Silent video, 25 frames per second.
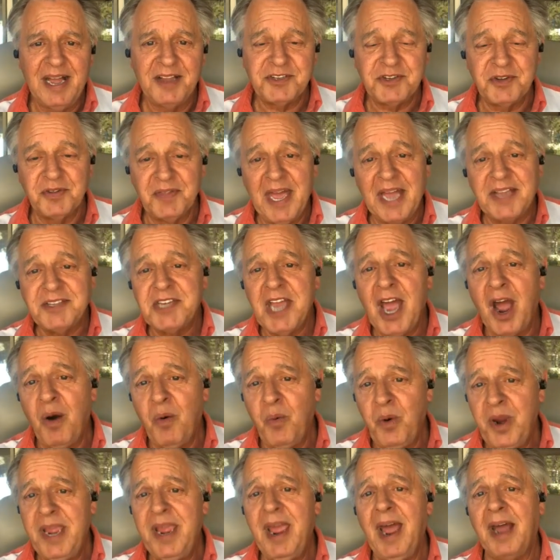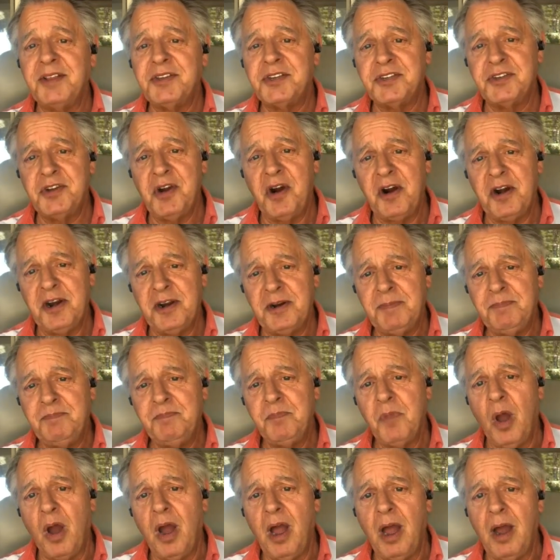So that's how we got started.
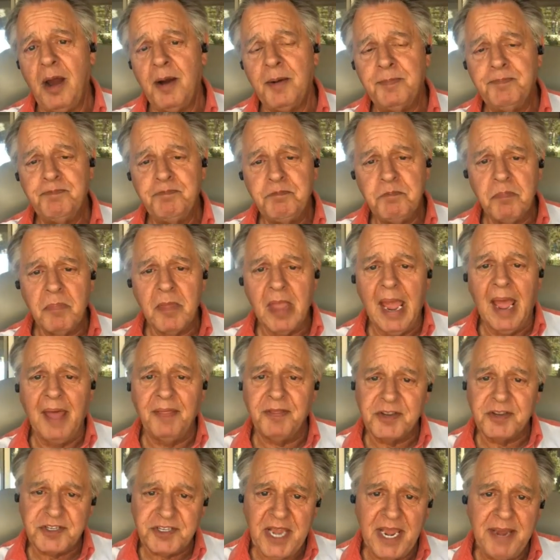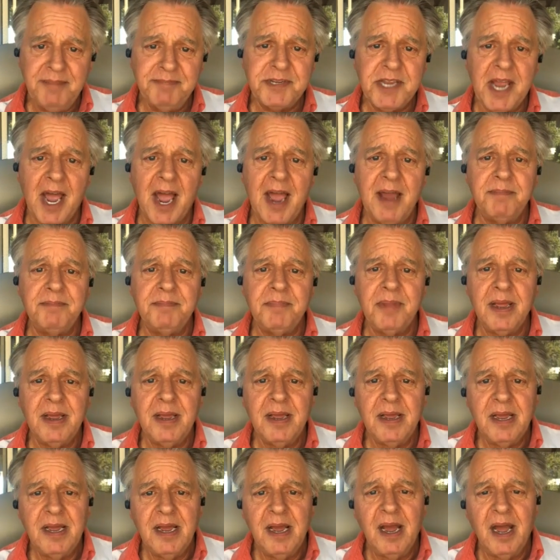At the same time,
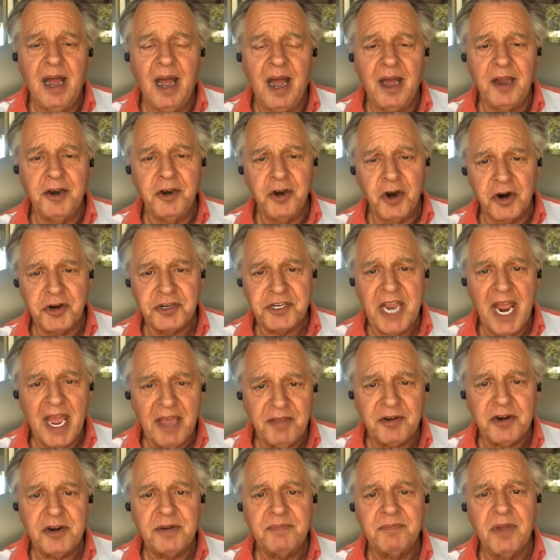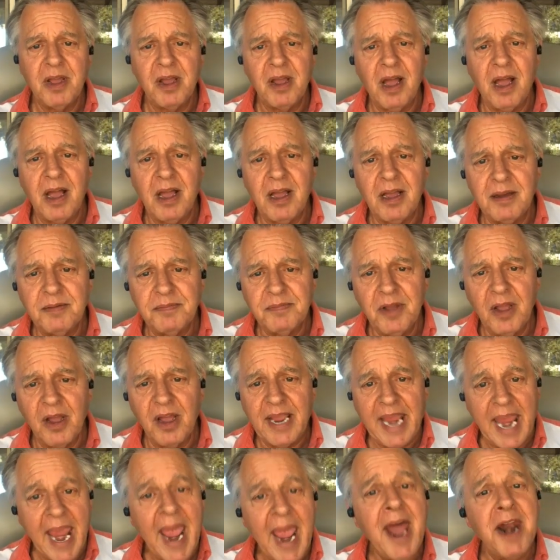Nurse Heather, a
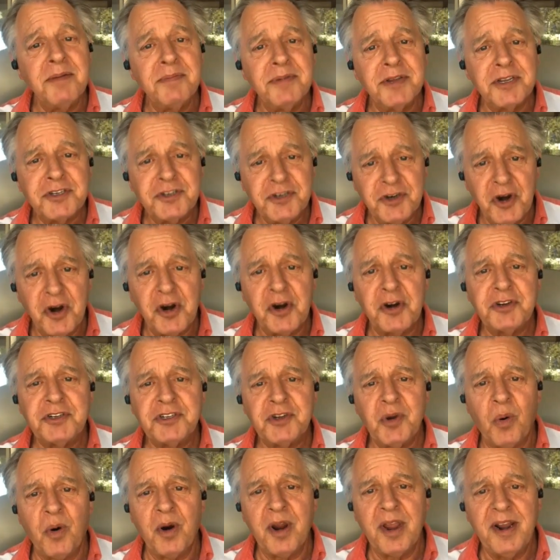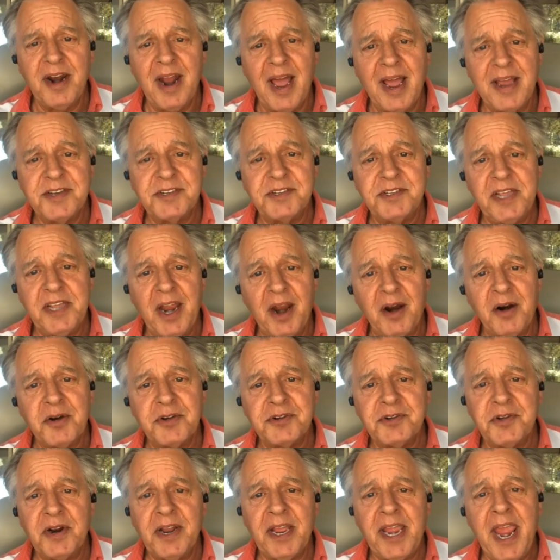cannabis nurse, organized the
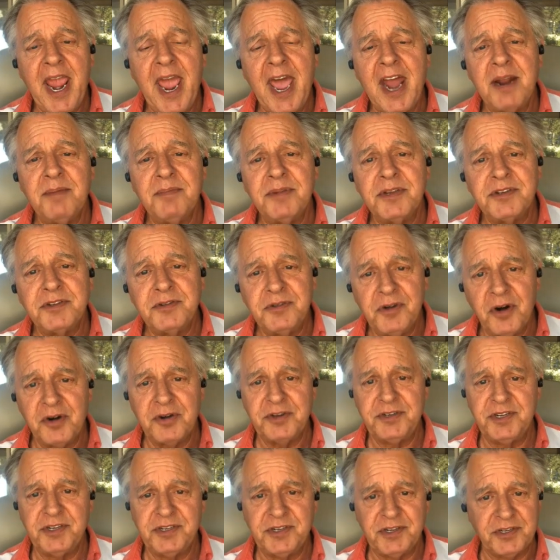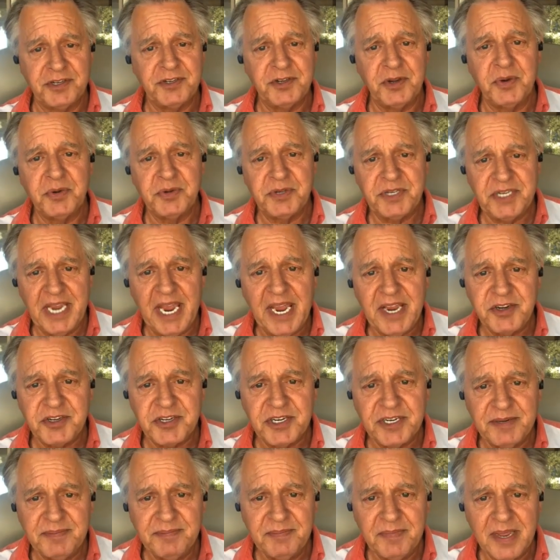Arizona Cannabis Nurses
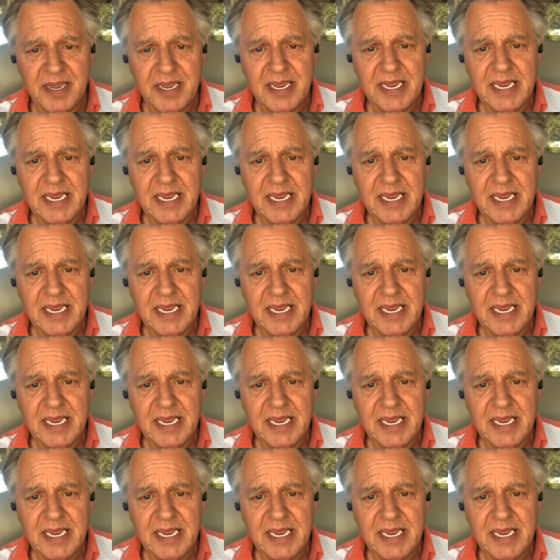Association